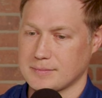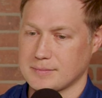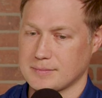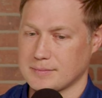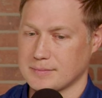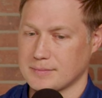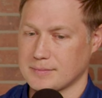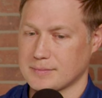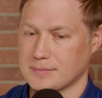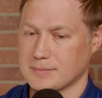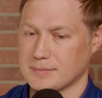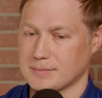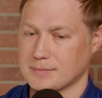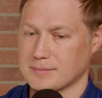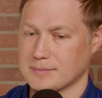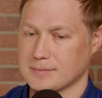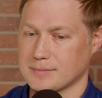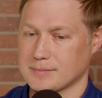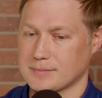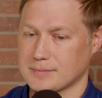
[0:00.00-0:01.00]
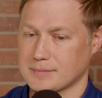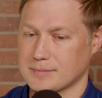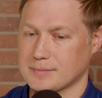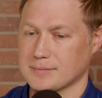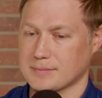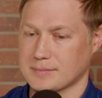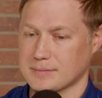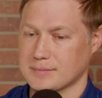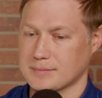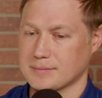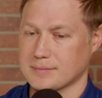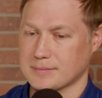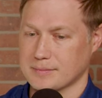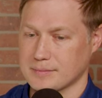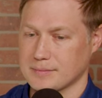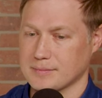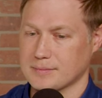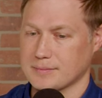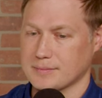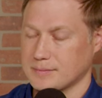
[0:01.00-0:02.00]

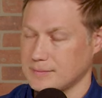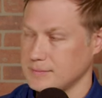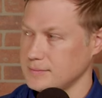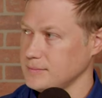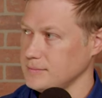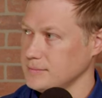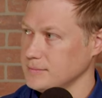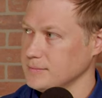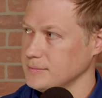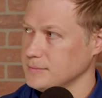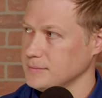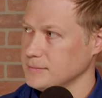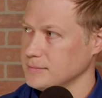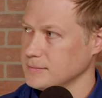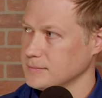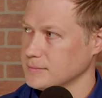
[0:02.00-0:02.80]
(silent)